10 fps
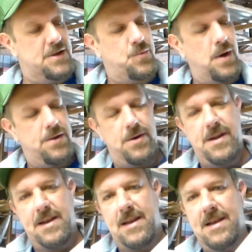gets
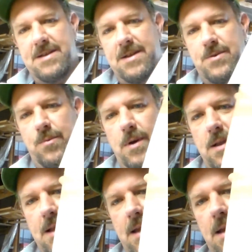weathered, it gets this
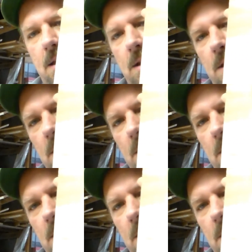really